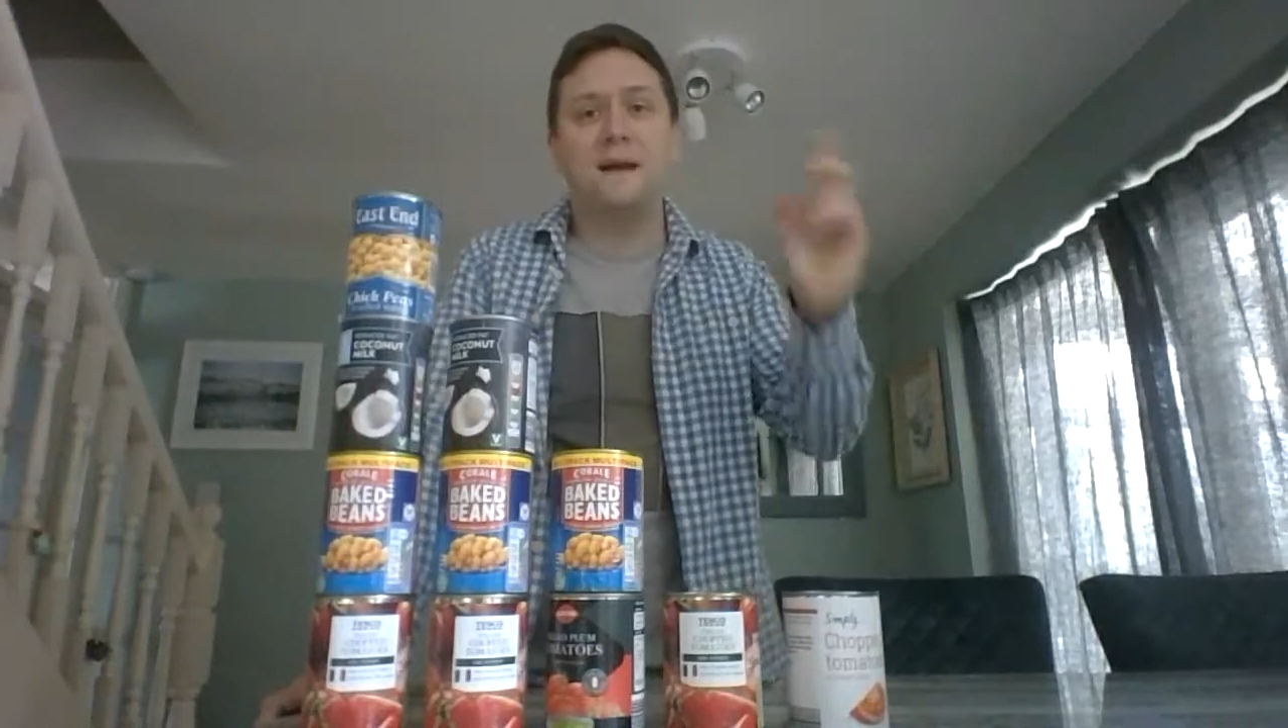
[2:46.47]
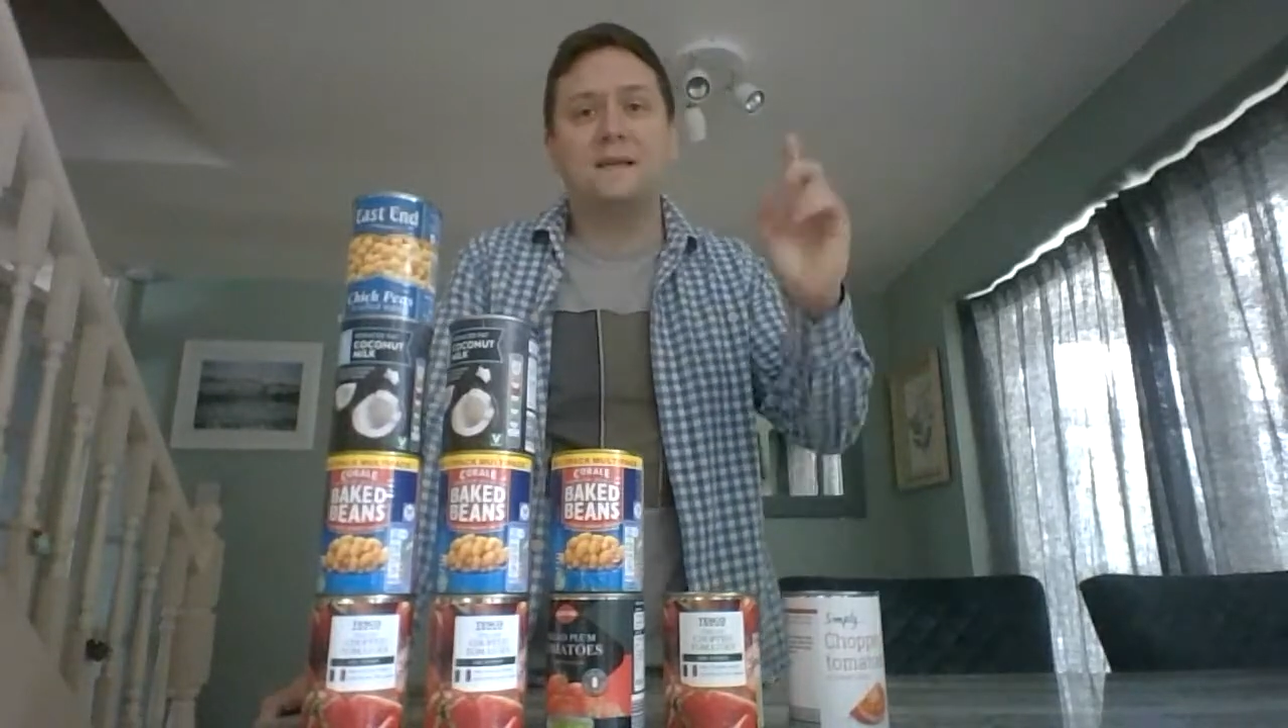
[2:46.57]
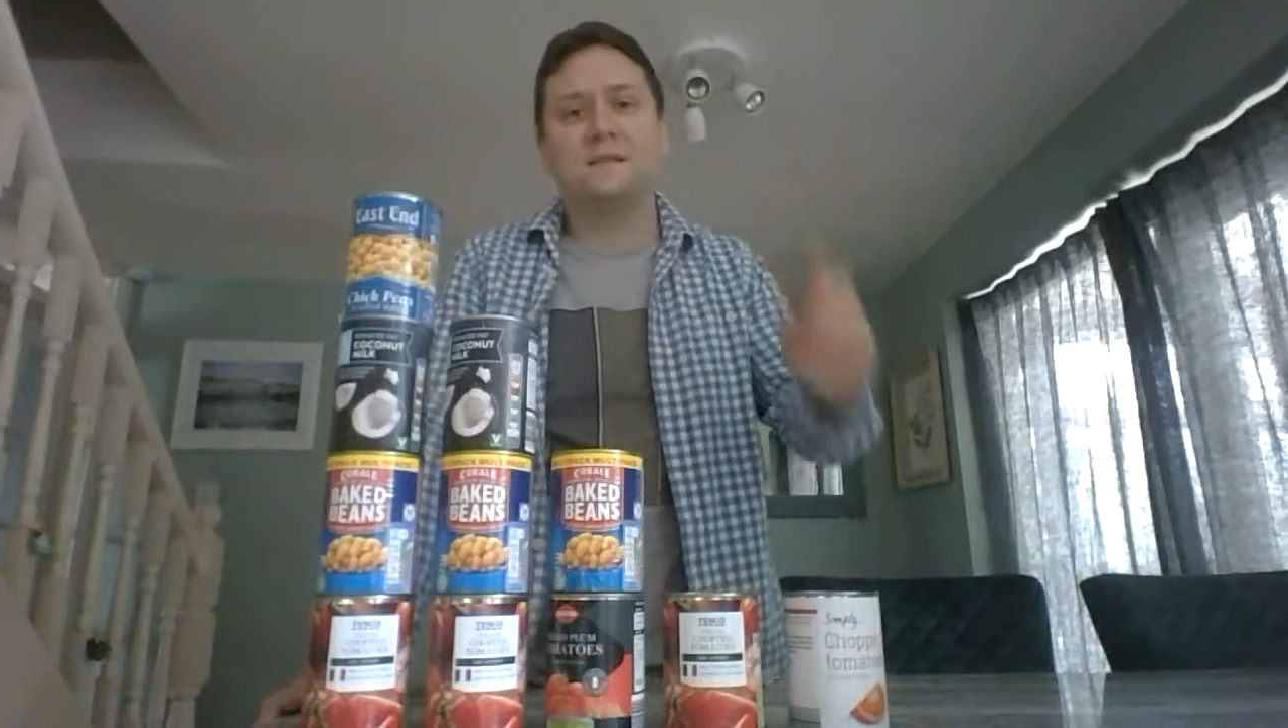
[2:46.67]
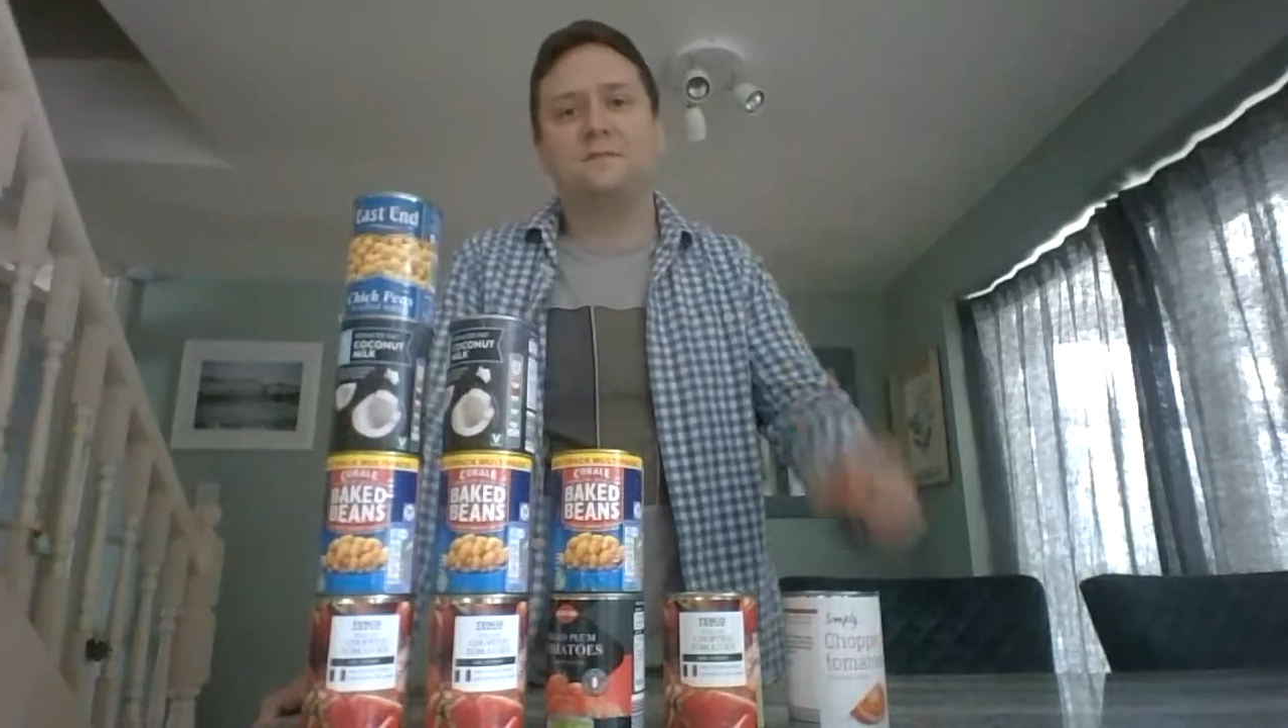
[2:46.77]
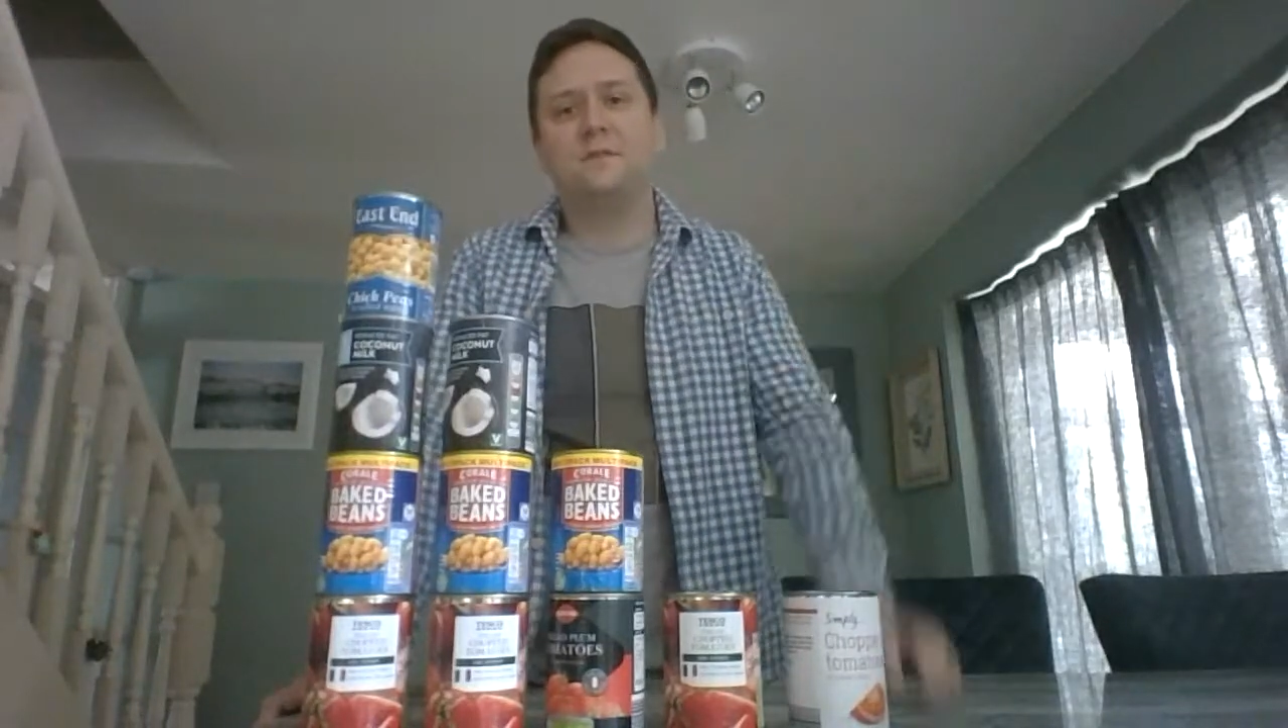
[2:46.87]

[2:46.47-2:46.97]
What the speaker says: massive